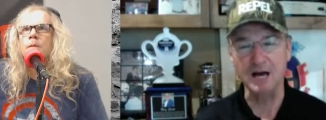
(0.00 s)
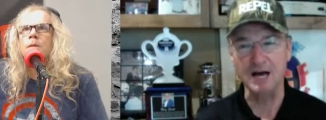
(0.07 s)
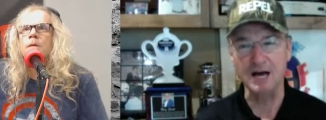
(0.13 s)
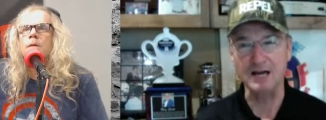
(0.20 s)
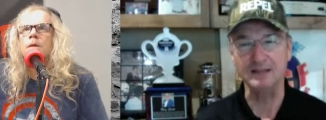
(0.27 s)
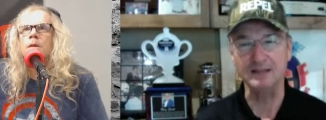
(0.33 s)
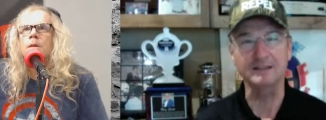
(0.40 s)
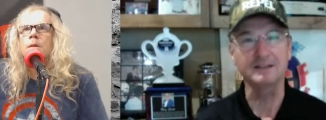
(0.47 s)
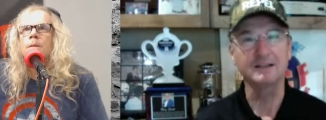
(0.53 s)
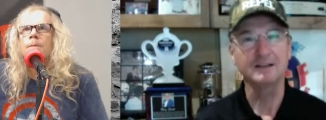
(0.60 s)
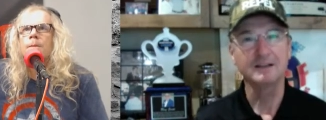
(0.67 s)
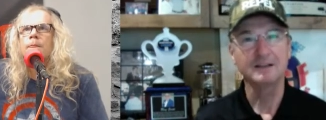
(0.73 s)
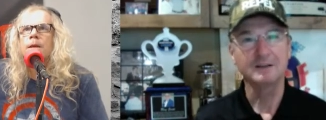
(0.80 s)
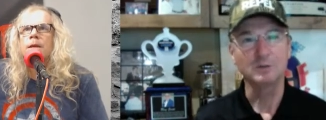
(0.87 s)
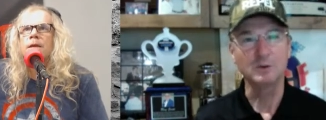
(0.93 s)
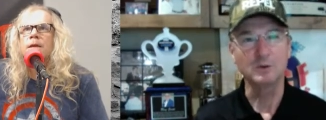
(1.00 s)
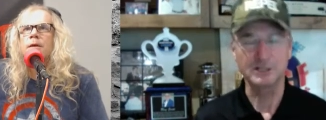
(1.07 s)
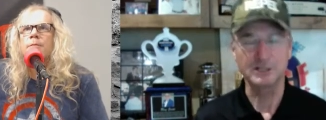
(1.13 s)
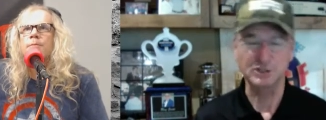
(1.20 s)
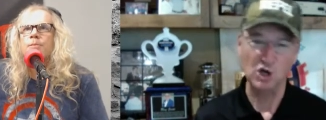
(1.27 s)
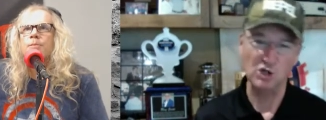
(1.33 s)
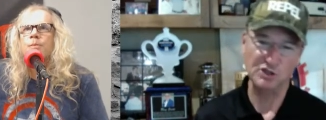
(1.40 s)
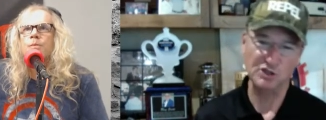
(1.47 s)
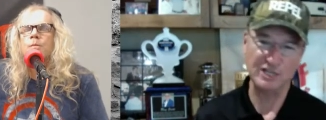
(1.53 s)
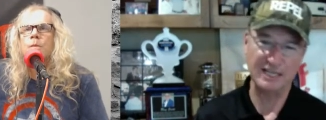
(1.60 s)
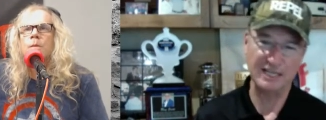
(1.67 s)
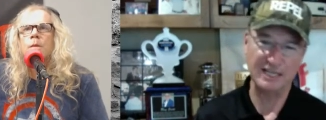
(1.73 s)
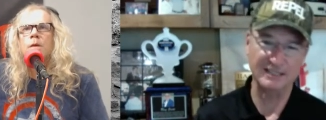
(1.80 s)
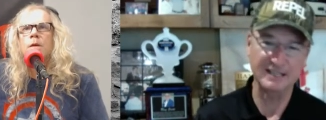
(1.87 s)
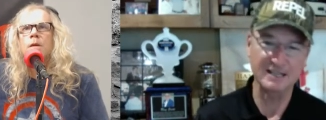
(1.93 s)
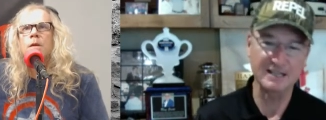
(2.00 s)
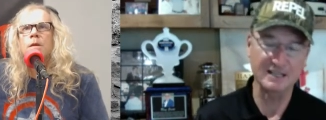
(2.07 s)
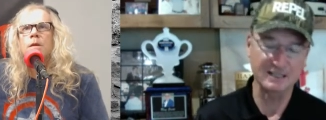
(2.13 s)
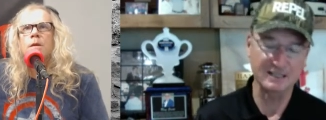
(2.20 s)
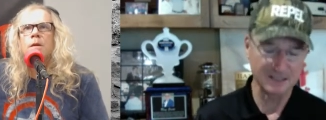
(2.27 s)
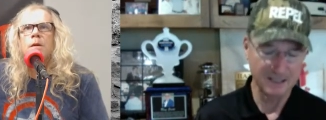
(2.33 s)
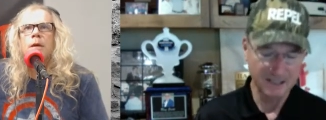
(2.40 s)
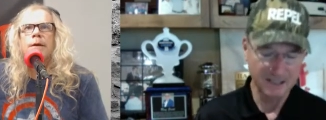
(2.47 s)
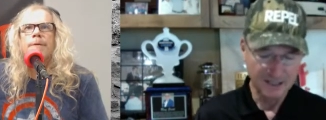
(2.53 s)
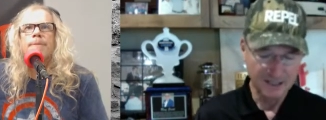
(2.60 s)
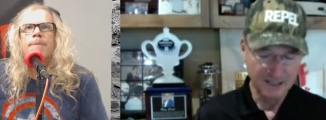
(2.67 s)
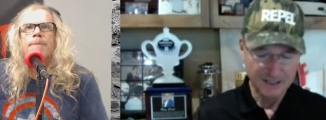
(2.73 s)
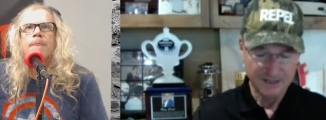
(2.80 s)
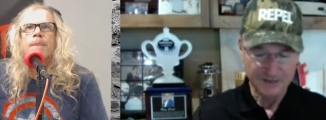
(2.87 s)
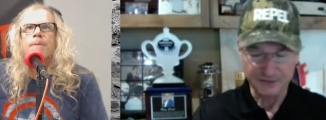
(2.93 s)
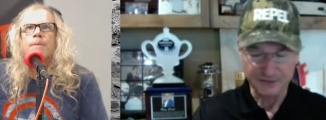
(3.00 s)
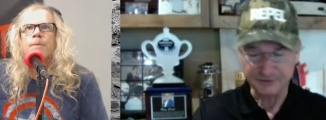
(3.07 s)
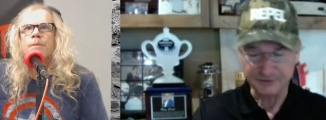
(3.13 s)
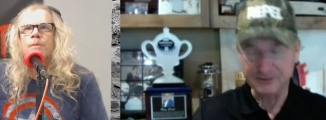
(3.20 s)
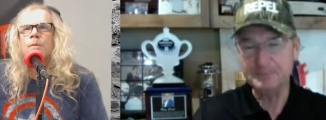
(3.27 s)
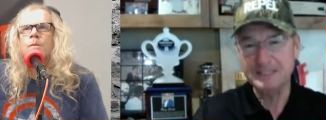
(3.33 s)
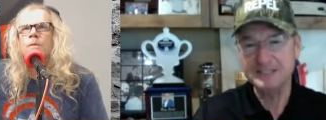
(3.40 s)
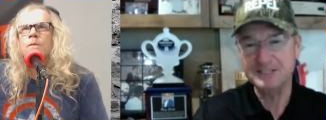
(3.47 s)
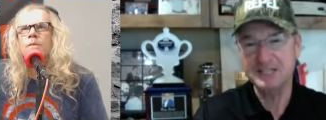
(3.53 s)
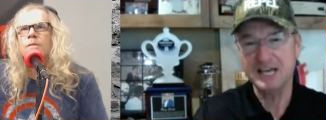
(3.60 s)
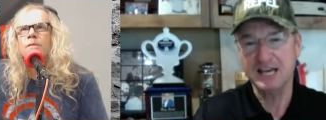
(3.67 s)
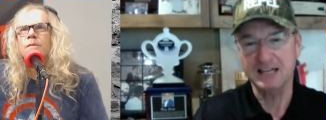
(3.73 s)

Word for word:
Speaker 1: line, when it's all said and done, the flipping